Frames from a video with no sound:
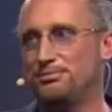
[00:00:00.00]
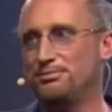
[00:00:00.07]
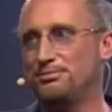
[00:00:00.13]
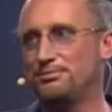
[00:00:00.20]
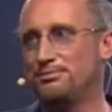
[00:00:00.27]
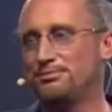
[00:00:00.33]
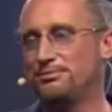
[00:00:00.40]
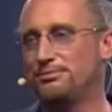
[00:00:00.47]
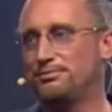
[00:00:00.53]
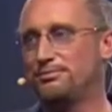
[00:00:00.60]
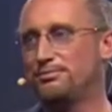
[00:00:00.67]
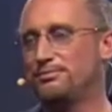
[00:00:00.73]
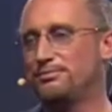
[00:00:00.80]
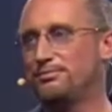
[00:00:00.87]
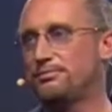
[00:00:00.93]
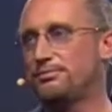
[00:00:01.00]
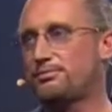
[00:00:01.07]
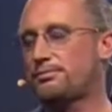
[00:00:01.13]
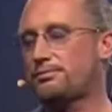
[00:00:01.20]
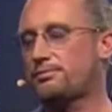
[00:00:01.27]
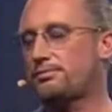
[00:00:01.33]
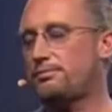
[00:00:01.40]

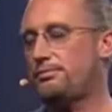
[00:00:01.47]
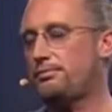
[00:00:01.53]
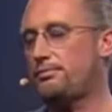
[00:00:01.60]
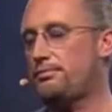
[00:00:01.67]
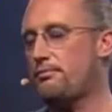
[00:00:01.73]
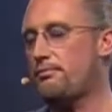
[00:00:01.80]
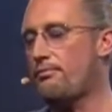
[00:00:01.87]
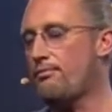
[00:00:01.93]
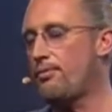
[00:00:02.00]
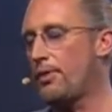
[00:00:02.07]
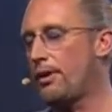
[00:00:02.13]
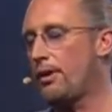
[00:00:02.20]
(silence)